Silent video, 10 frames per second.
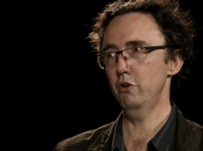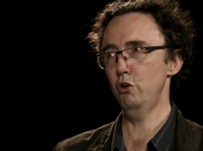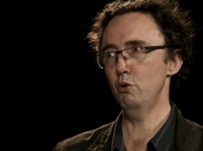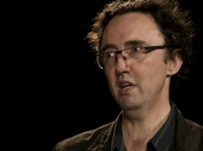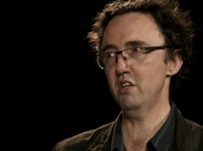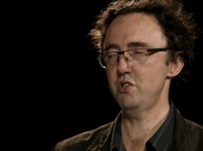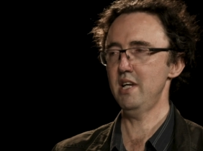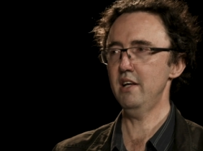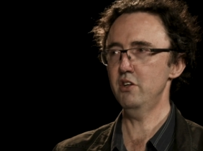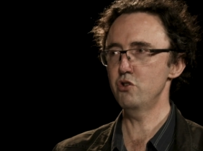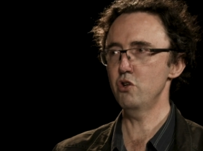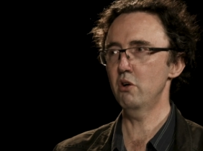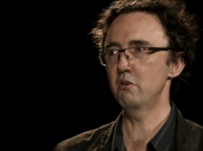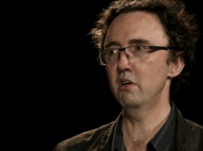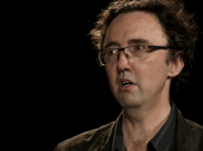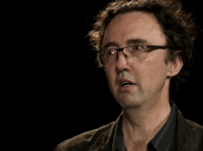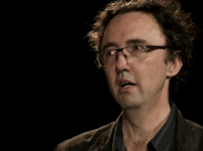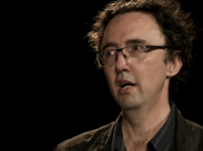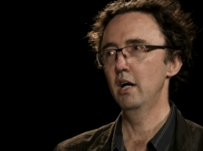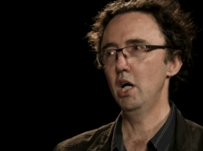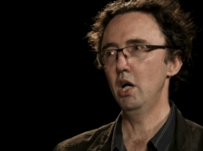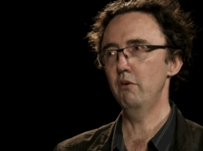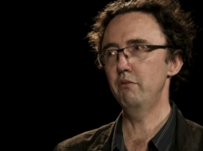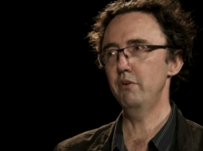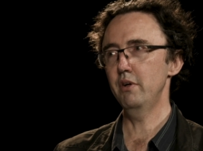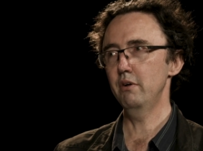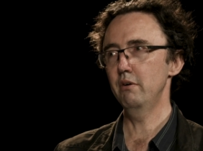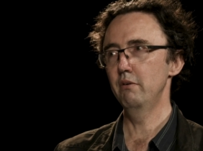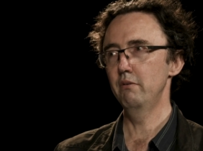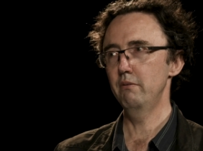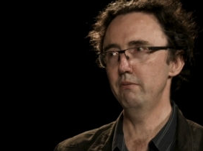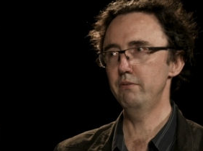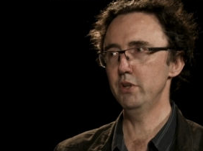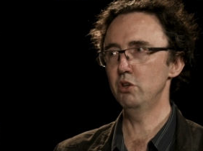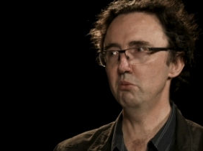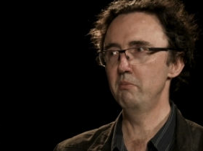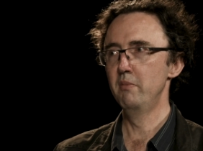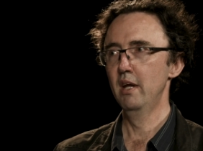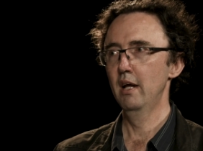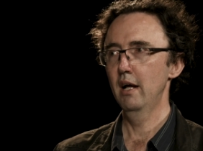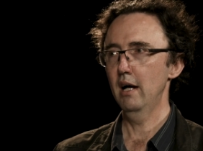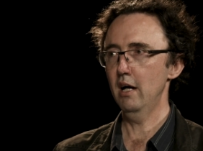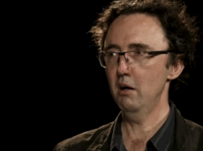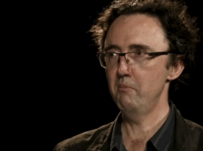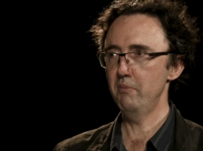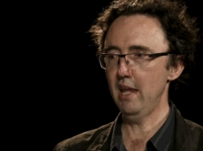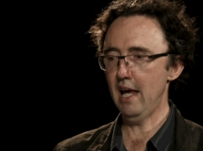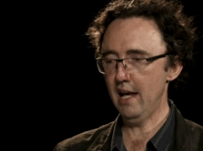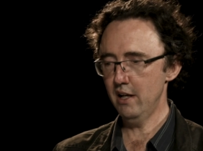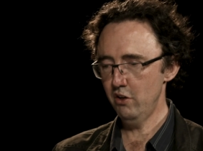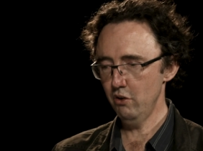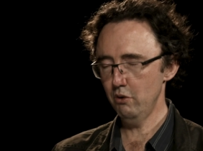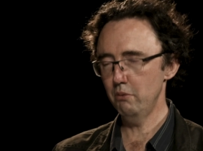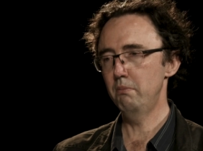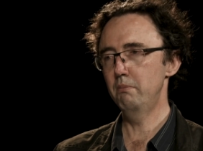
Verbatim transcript: you understand the genre of the film, um, and you're